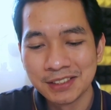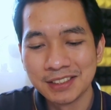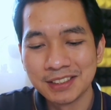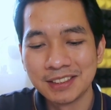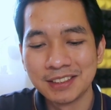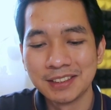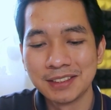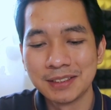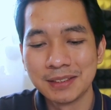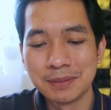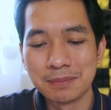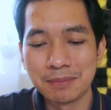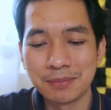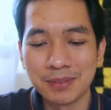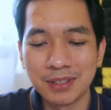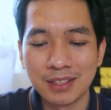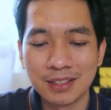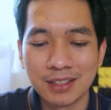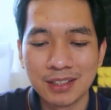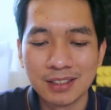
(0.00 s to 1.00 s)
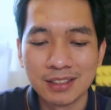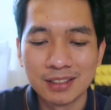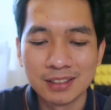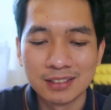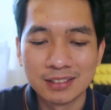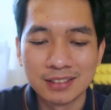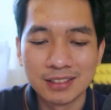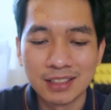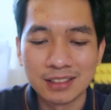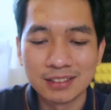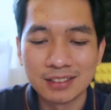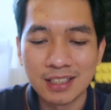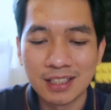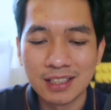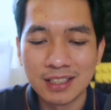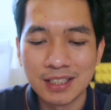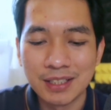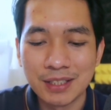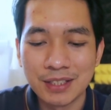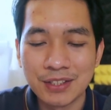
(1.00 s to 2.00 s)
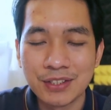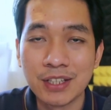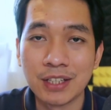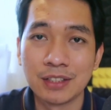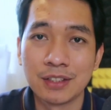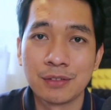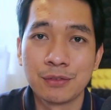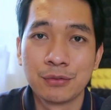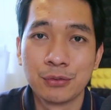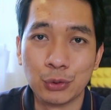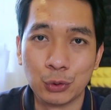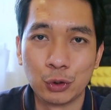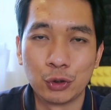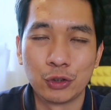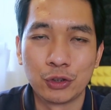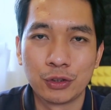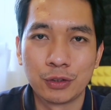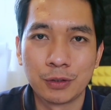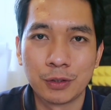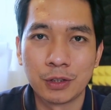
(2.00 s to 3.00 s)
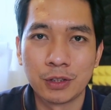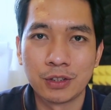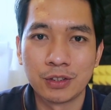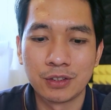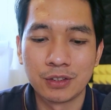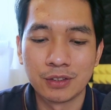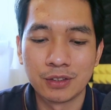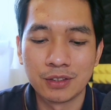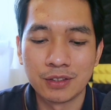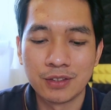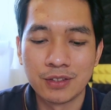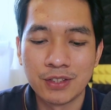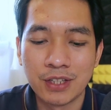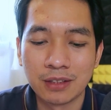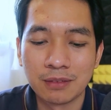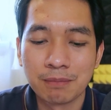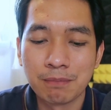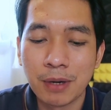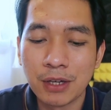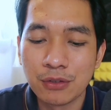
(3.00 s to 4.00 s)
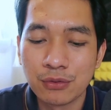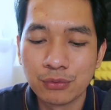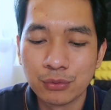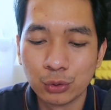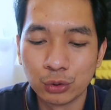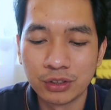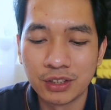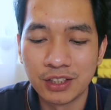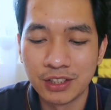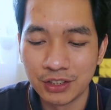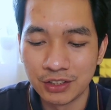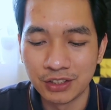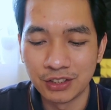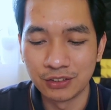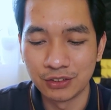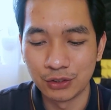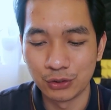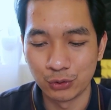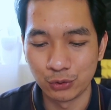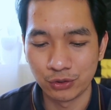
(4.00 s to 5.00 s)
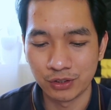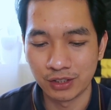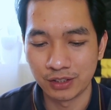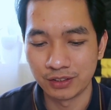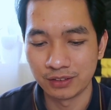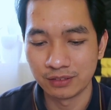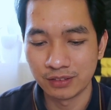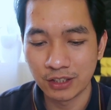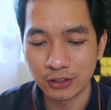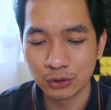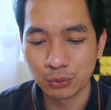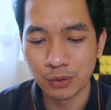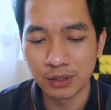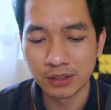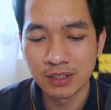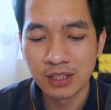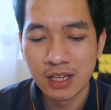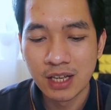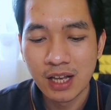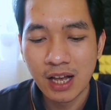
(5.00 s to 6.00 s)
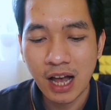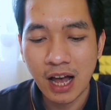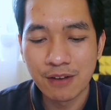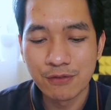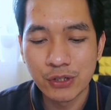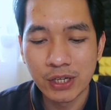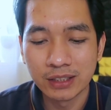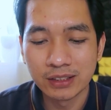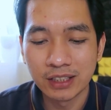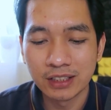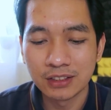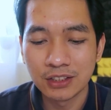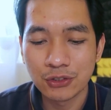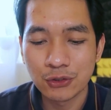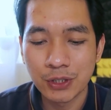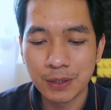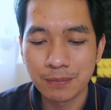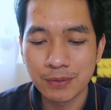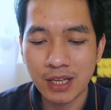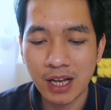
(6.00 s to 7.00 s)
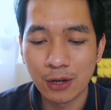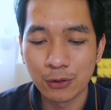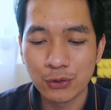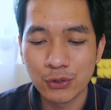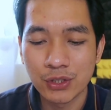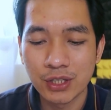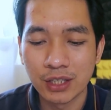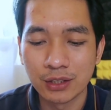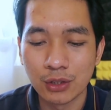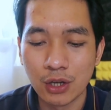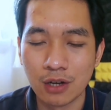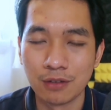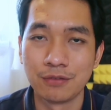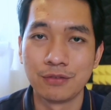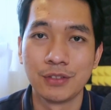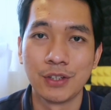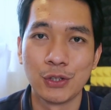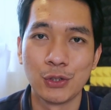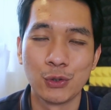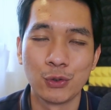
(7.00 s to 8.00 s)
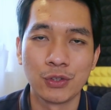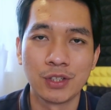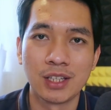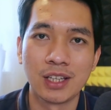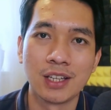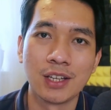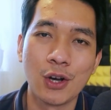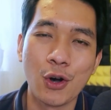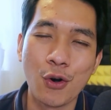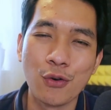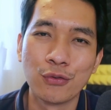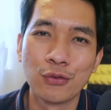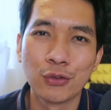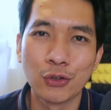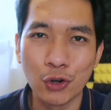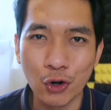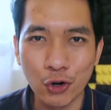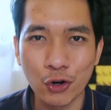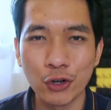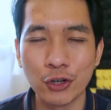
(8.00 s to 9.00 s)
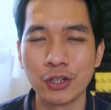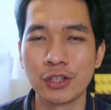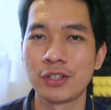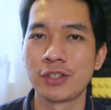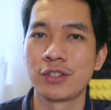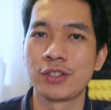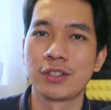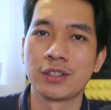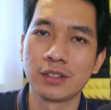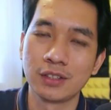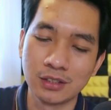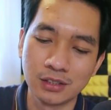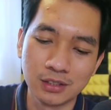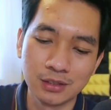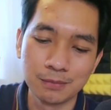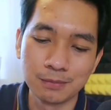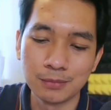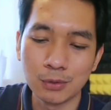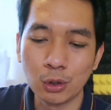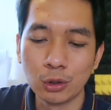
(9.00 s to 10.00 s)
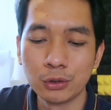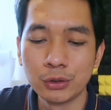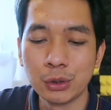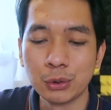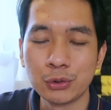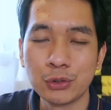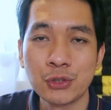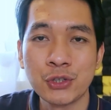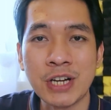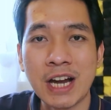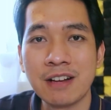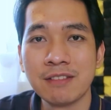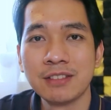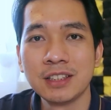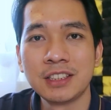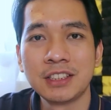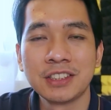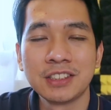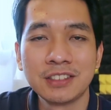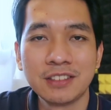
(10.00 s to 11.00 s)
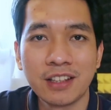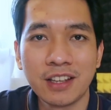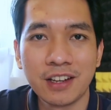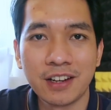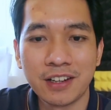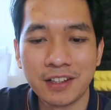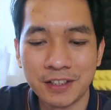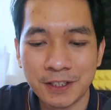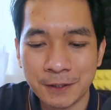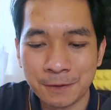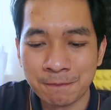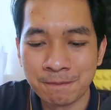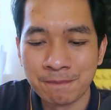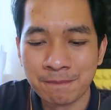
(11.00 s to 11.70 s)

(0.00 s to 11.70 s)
that I set my foot here in the UK. Next one. Have you had any trips outside of the UK? Of course. All those travelers there.